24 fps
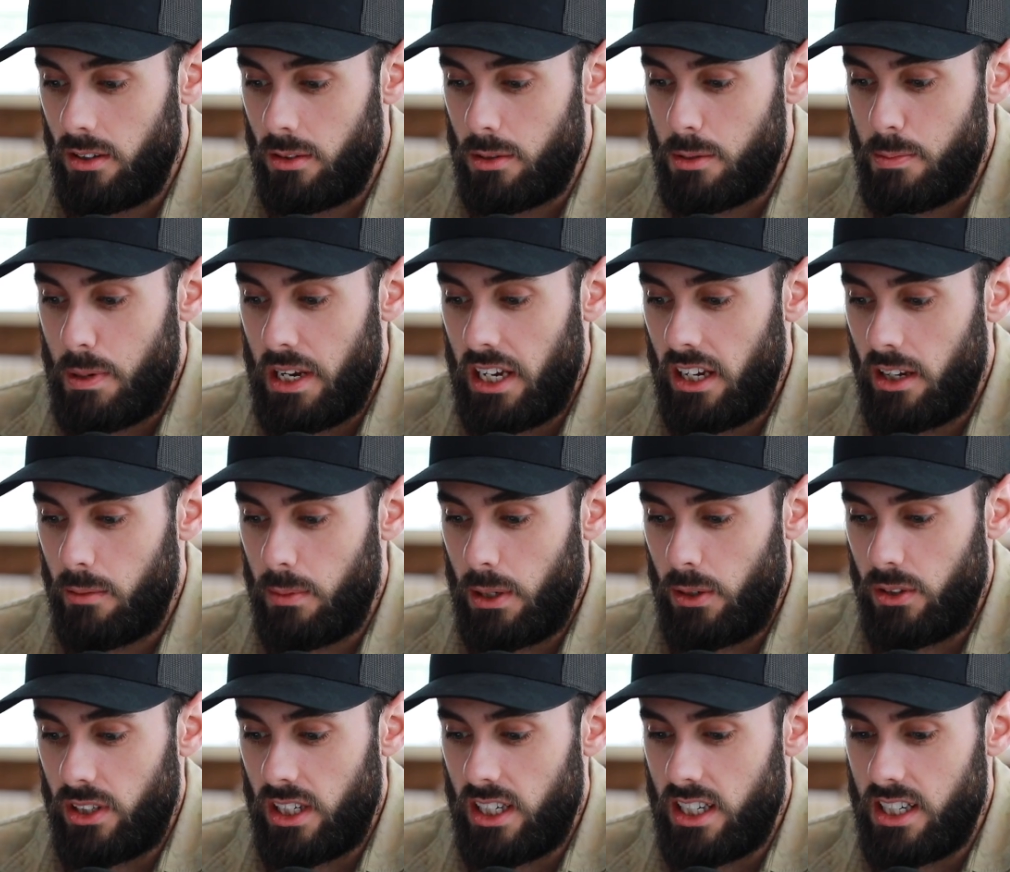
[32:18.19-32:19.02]
Speaking
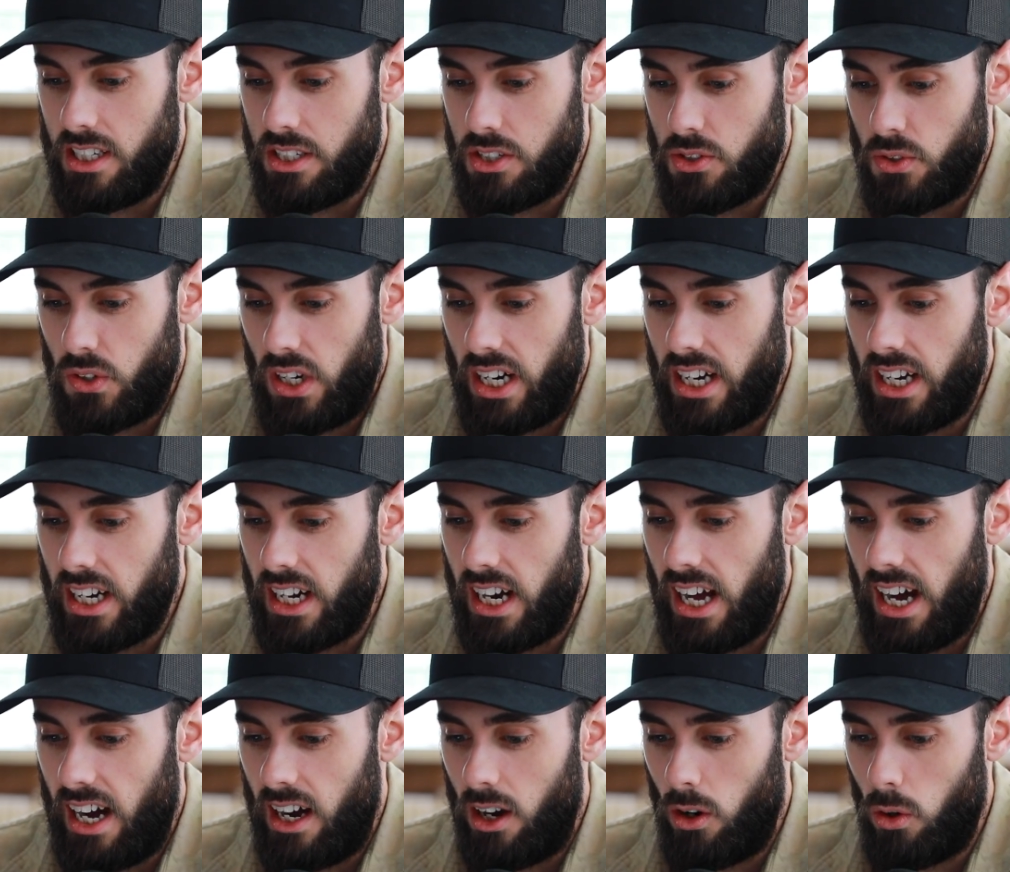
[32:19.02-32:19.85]
about the East right
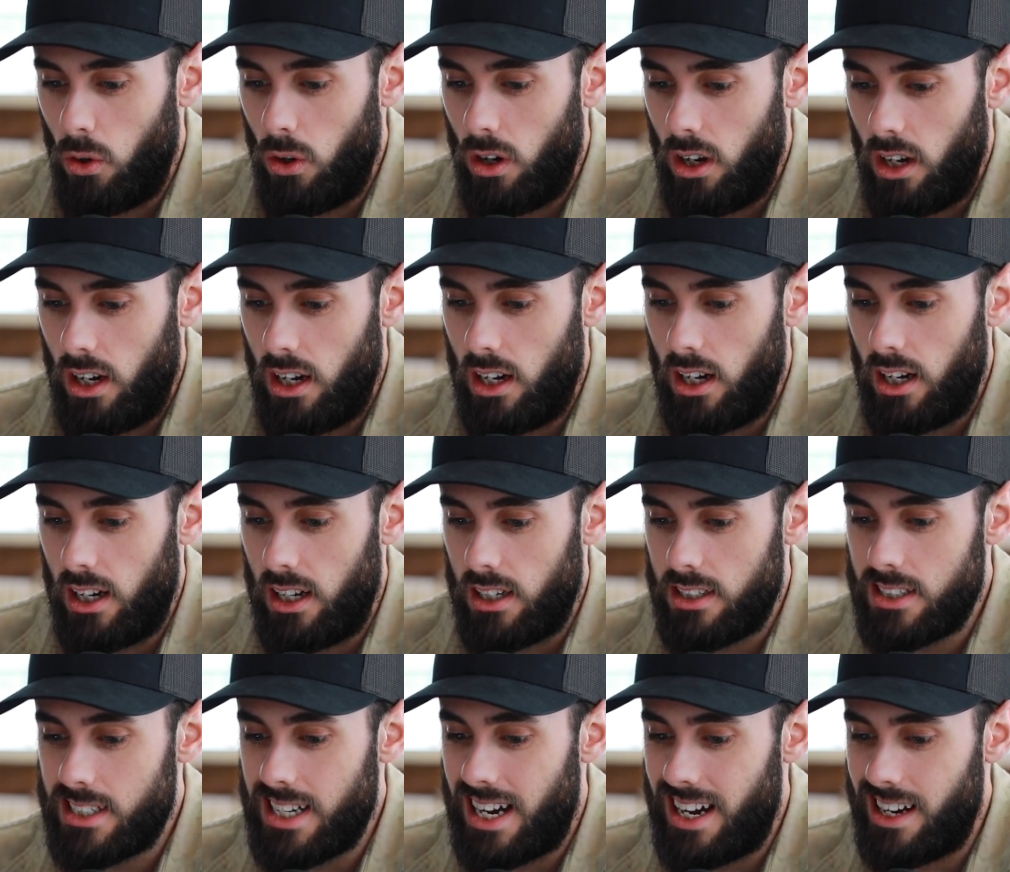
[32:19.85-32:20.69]
now,
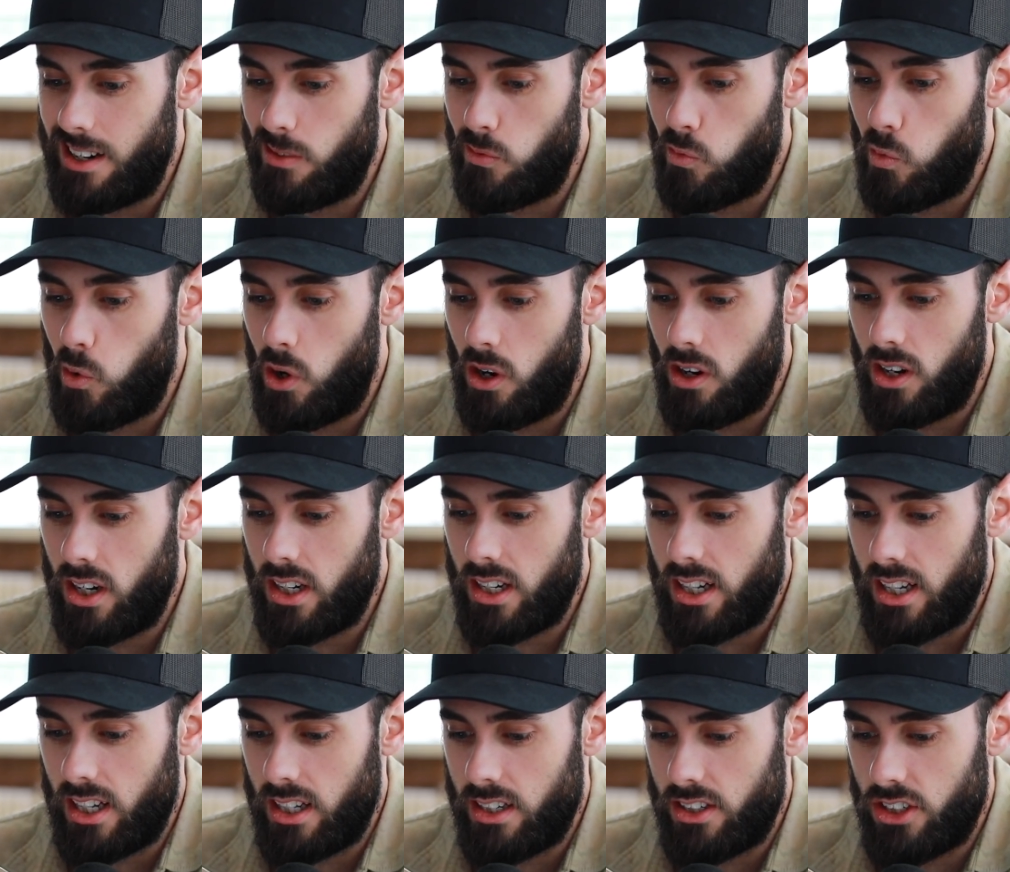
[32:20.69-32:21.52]

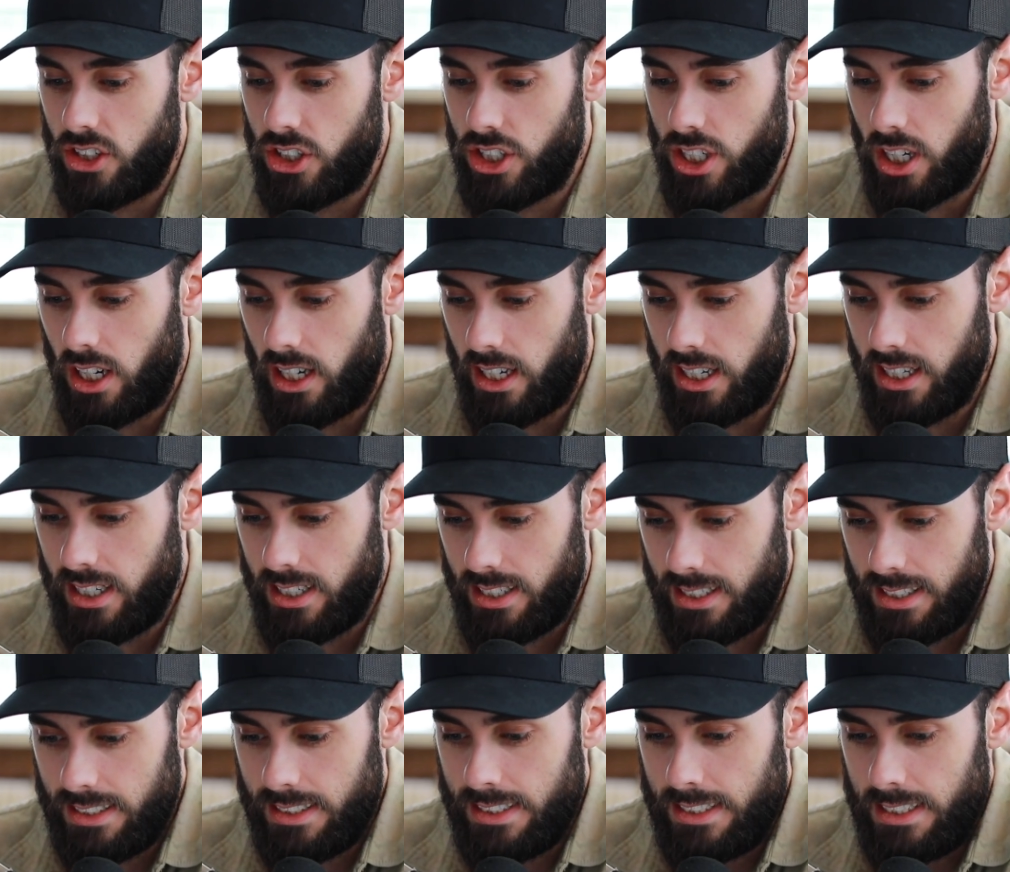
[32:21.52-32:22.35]
Taiwan and
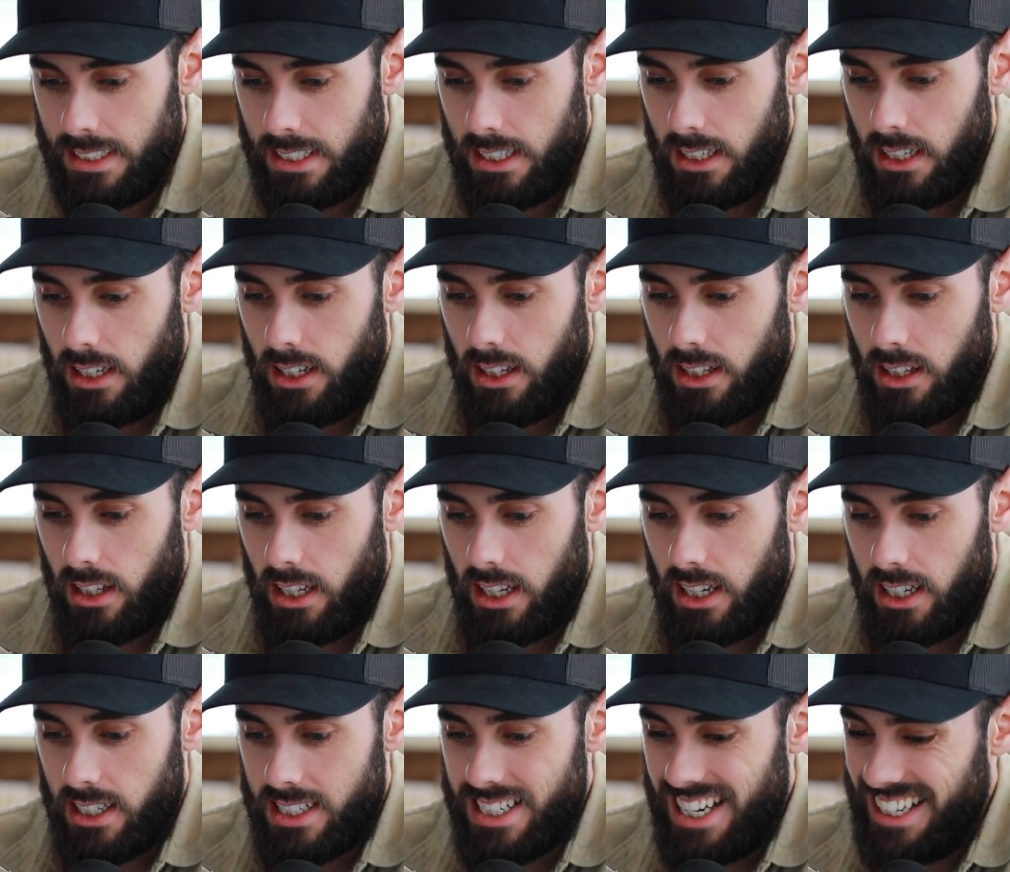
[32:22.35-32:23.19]
China,
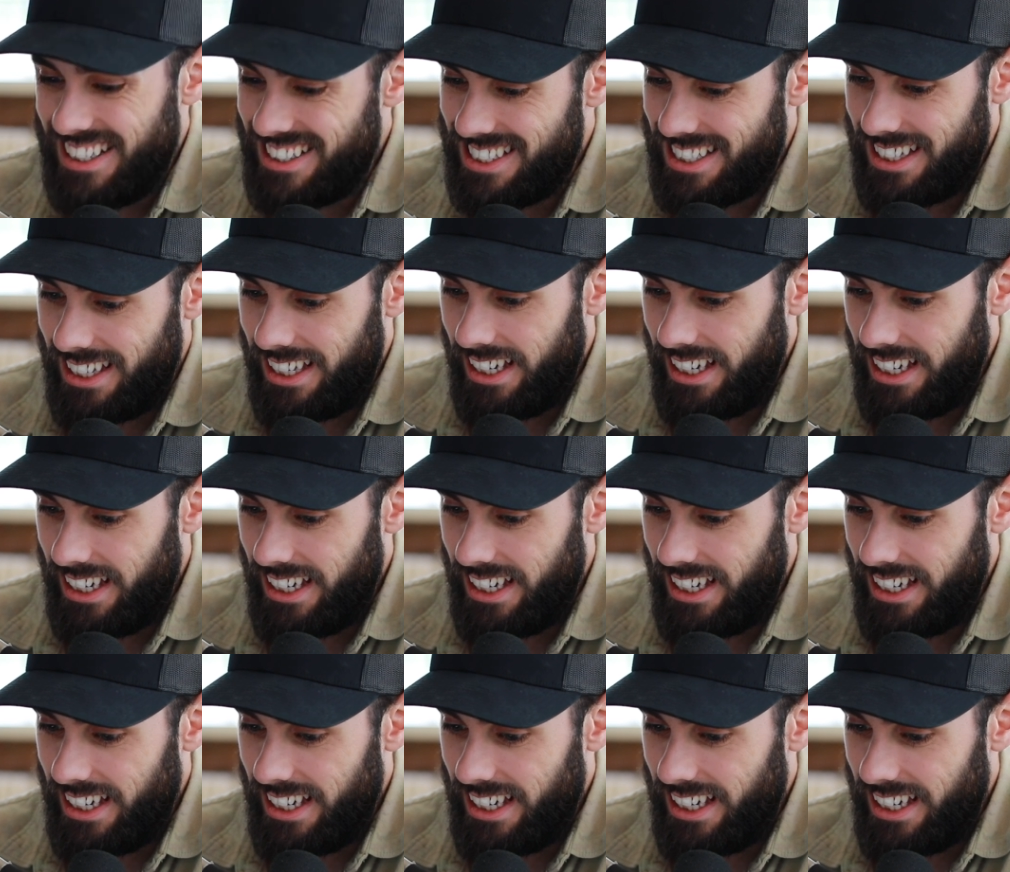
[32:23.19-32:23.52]
in a tense